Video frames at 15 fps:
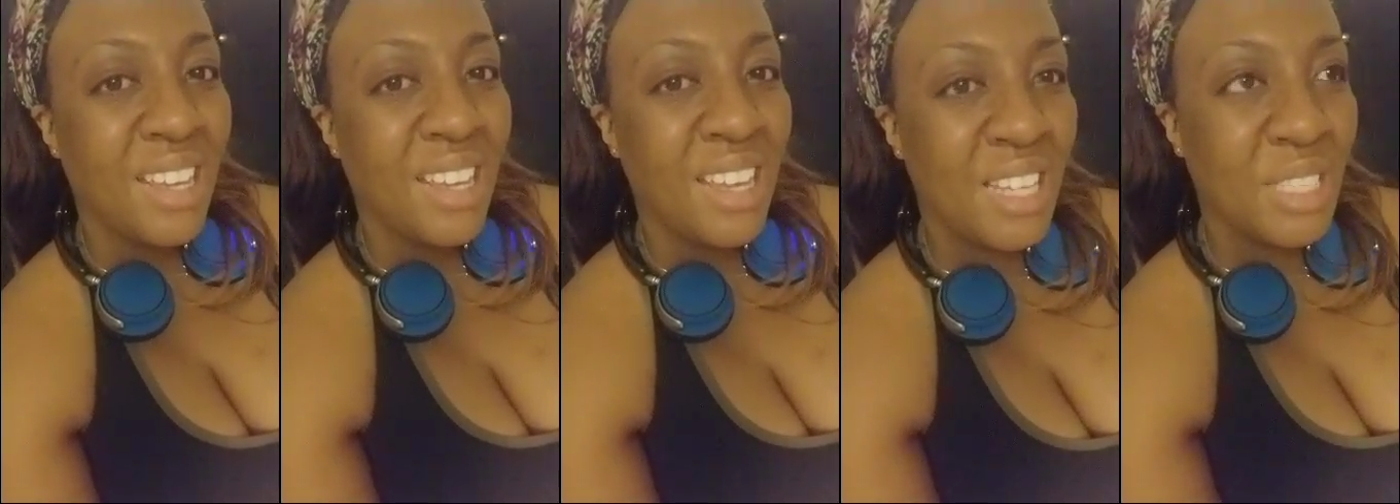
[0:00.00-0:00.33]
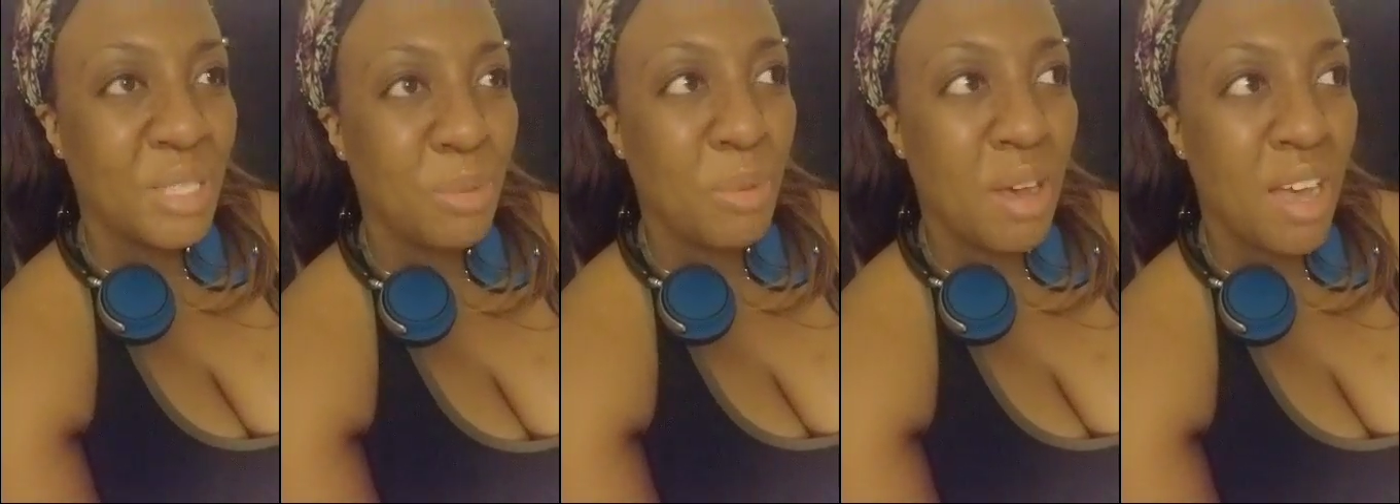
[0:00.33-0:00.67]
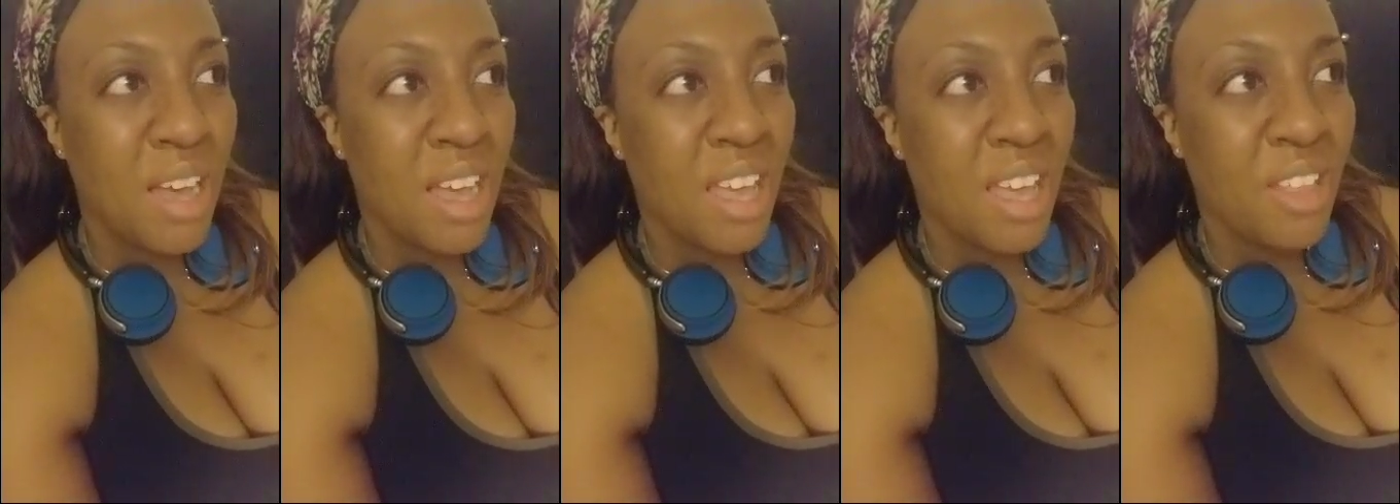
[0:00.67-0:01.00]
Hence
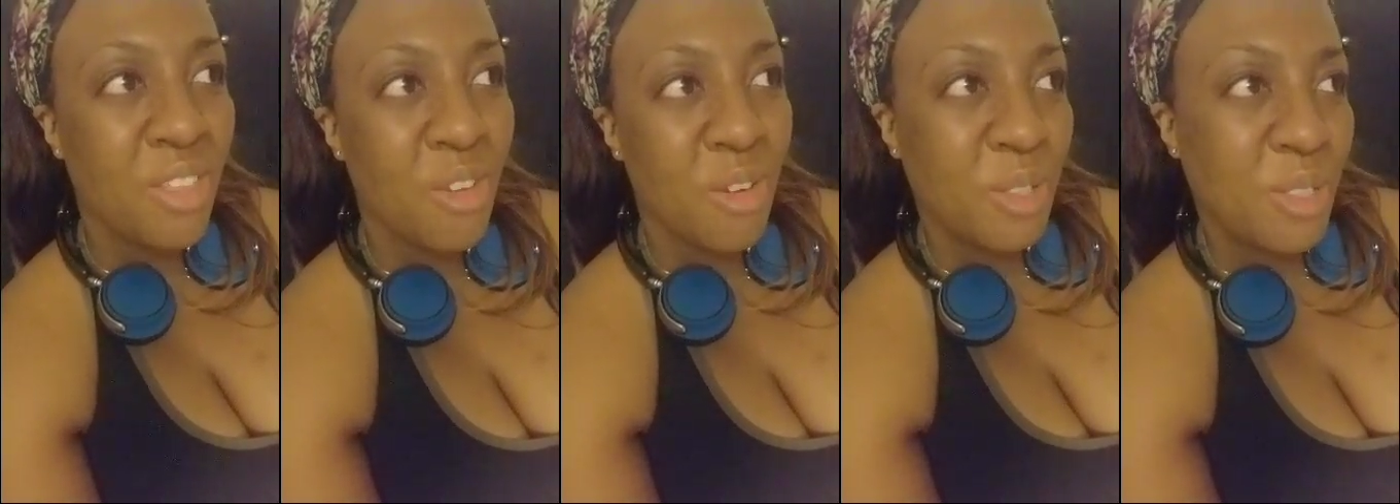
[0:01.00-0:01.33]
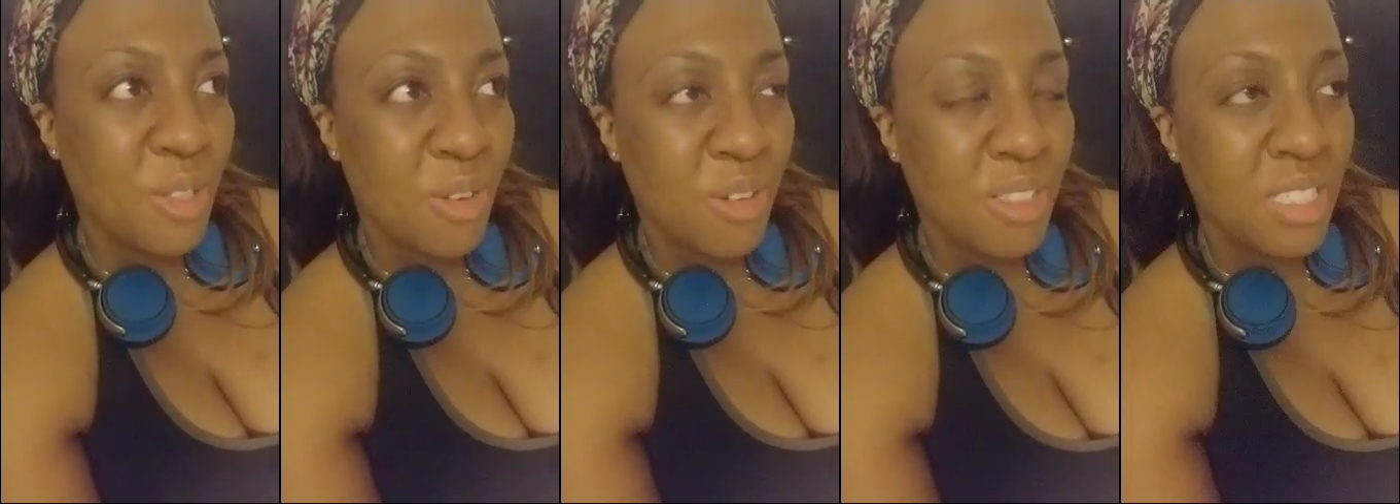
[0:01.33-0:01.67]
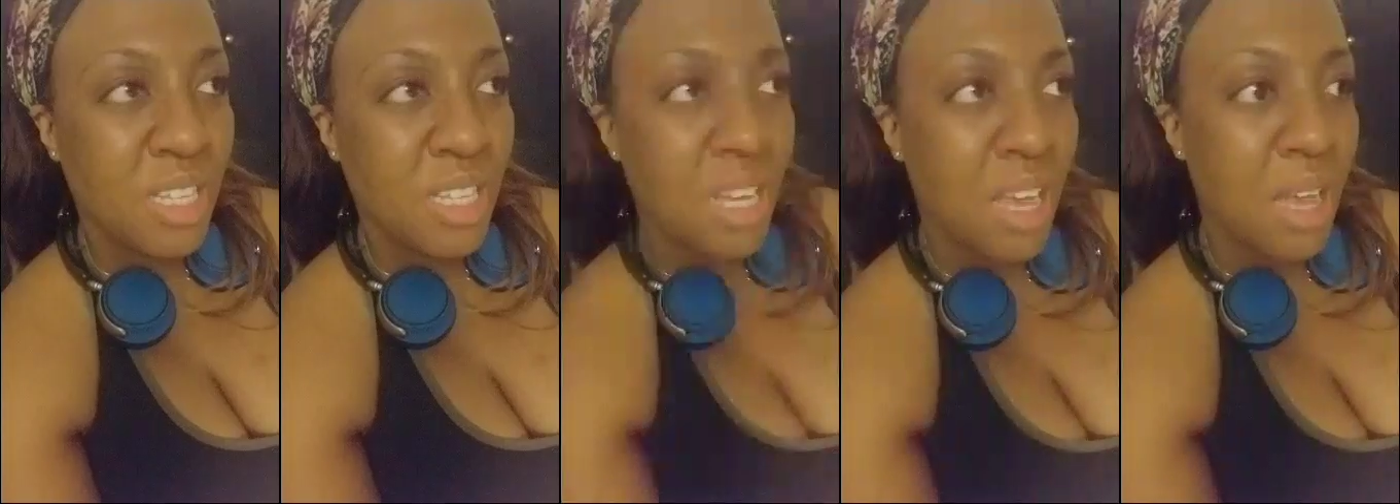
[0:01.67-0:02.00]
why there are
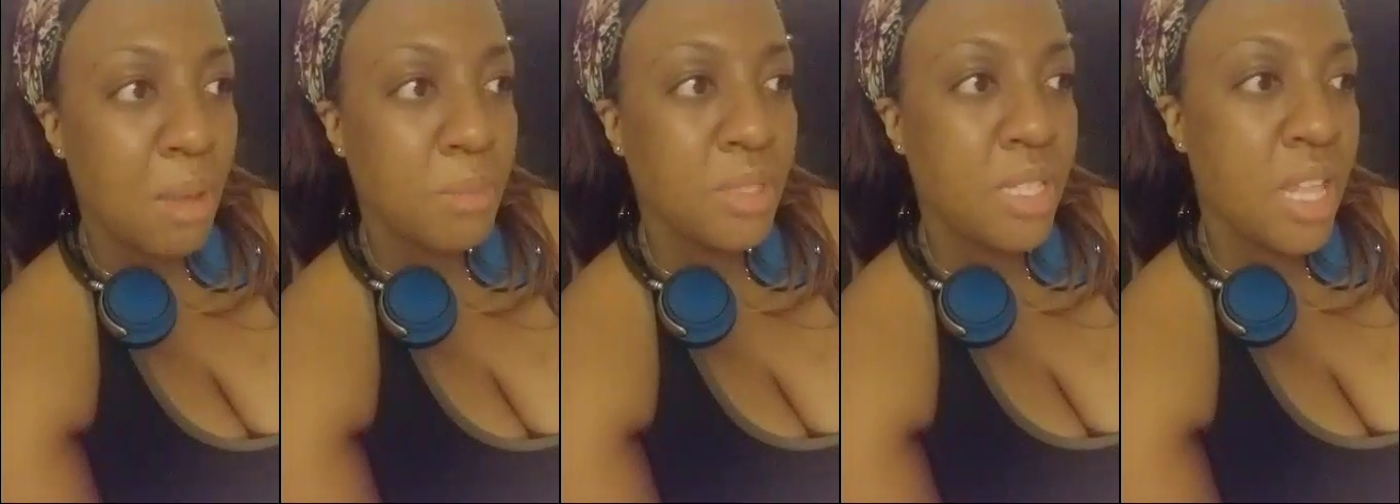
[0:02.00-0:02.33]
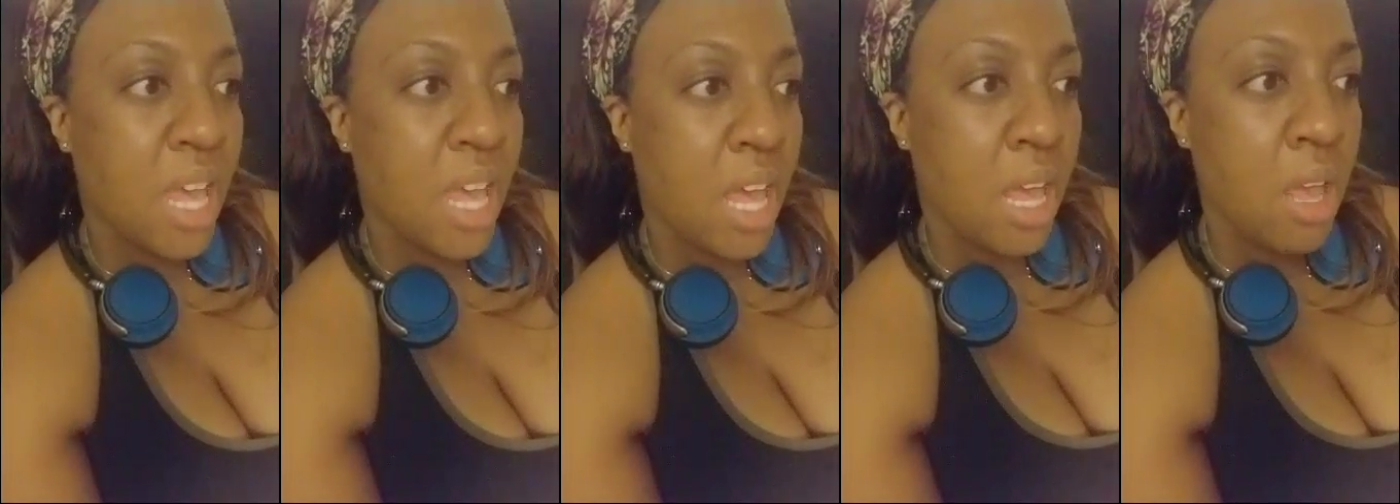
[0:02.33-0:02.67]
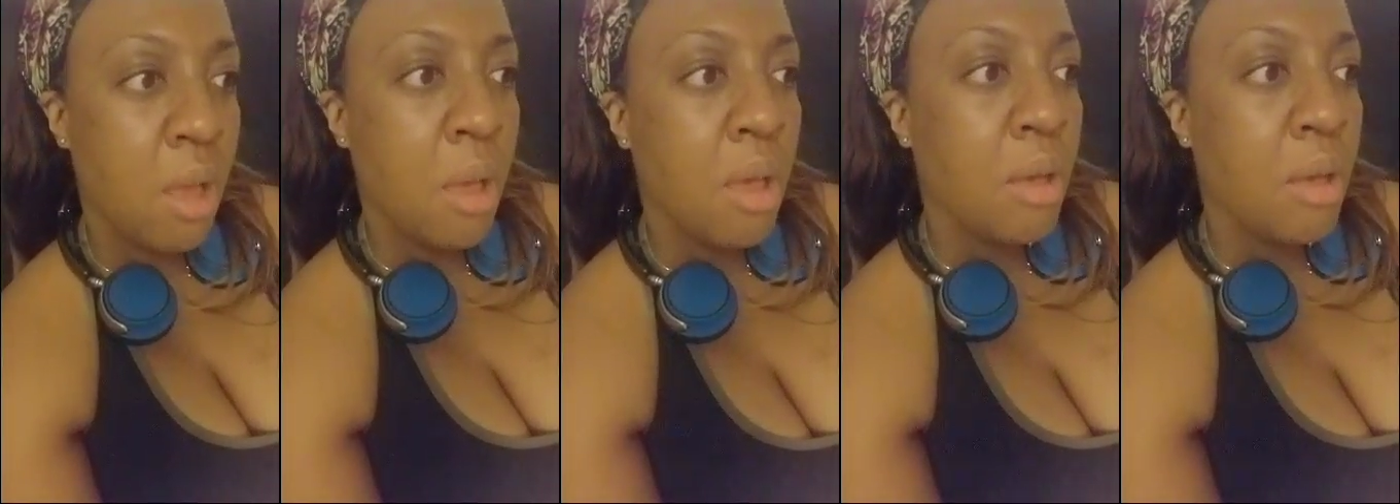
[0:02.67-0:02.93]
certain times that